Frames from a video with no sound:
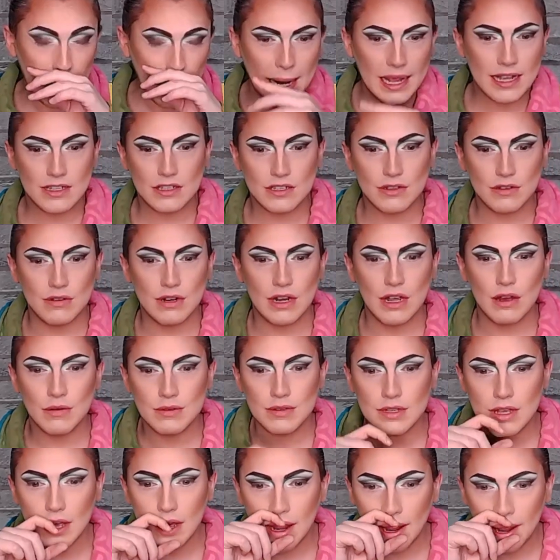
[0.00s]
Sorry, I always
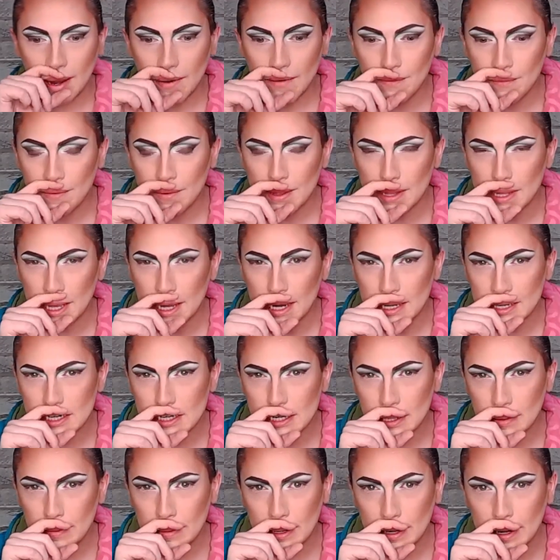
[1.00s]
get really itchy
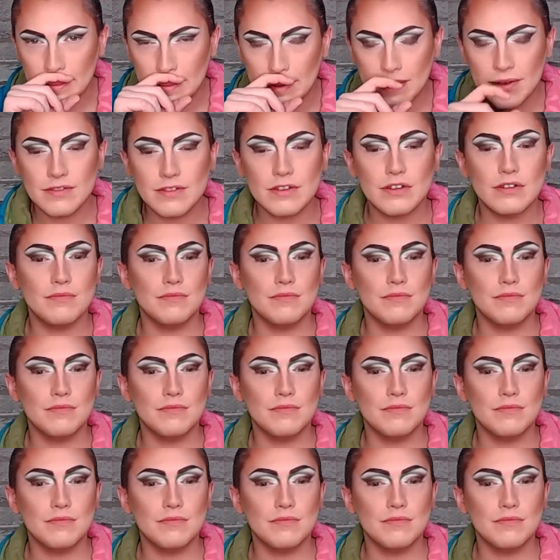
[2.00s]
upper lip after